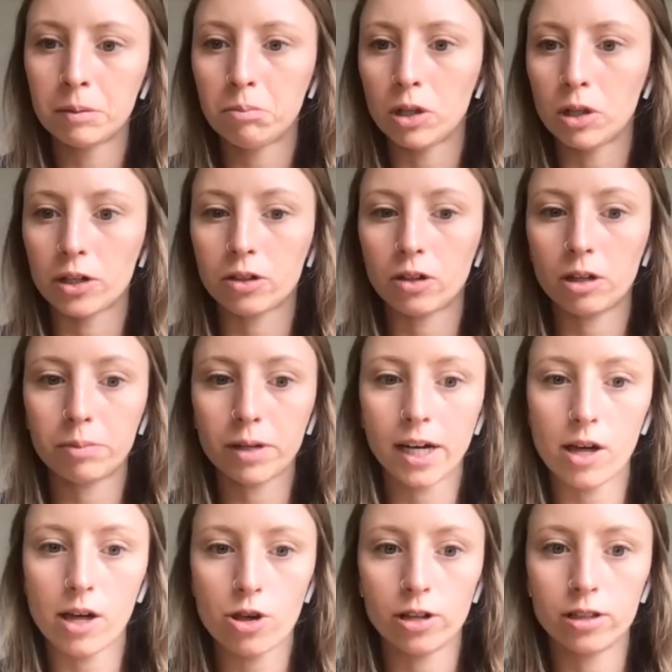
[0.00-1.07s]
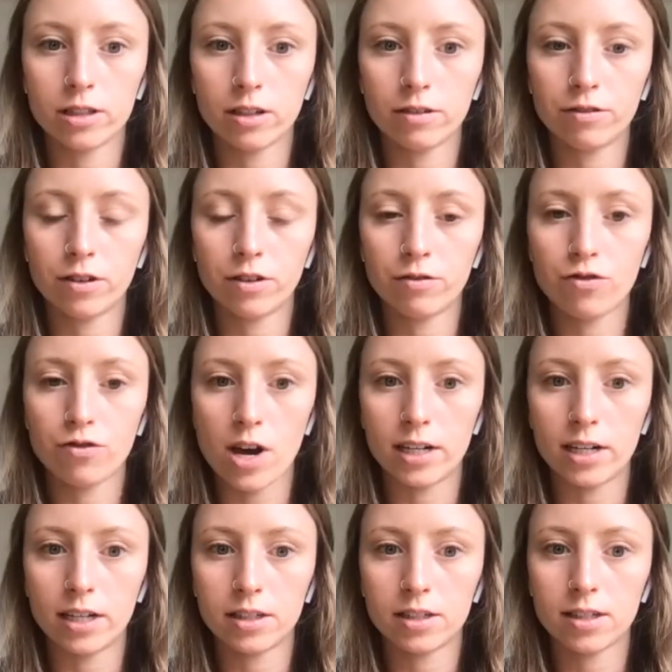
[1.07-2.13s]
political implications of
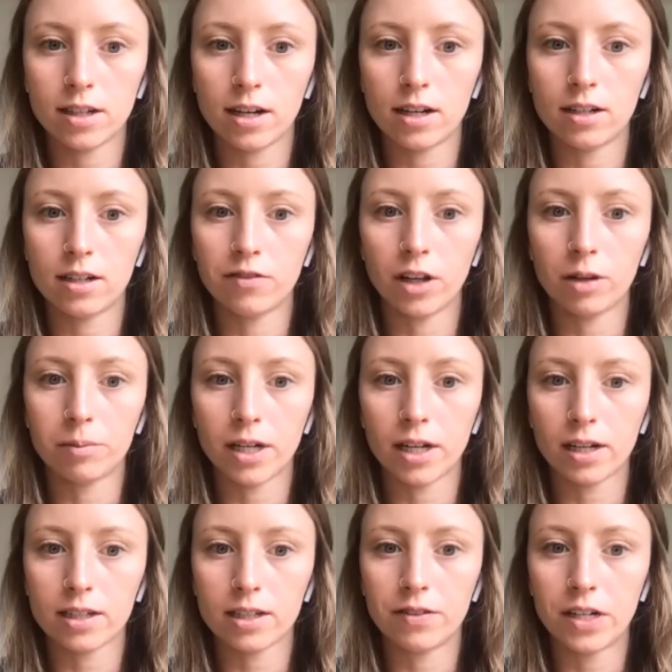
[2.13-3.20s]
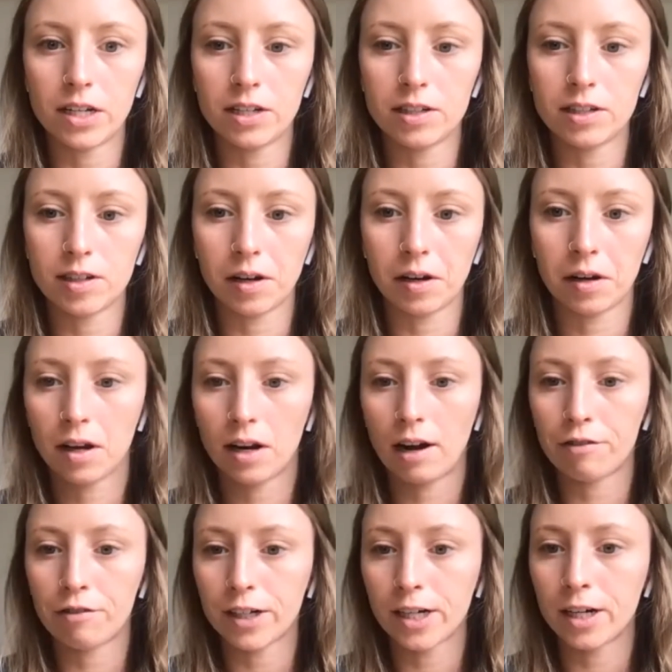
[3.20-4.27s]
Chinese development activities in
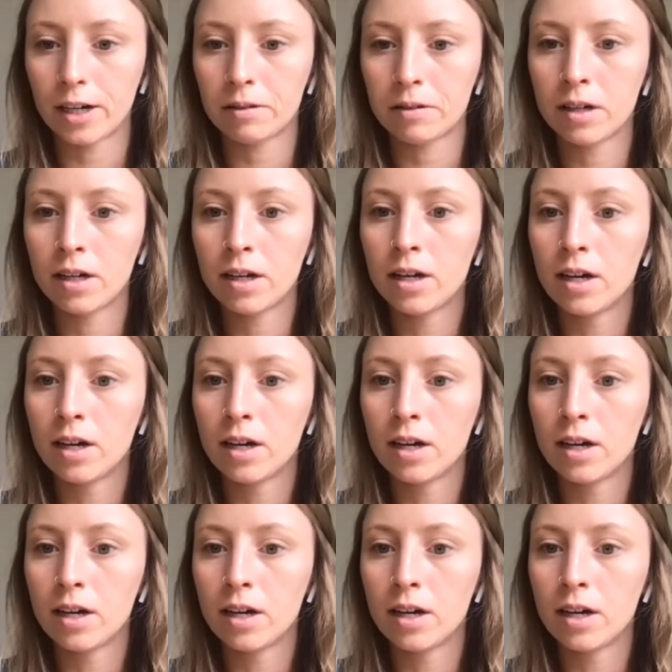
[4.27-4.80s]
Africa.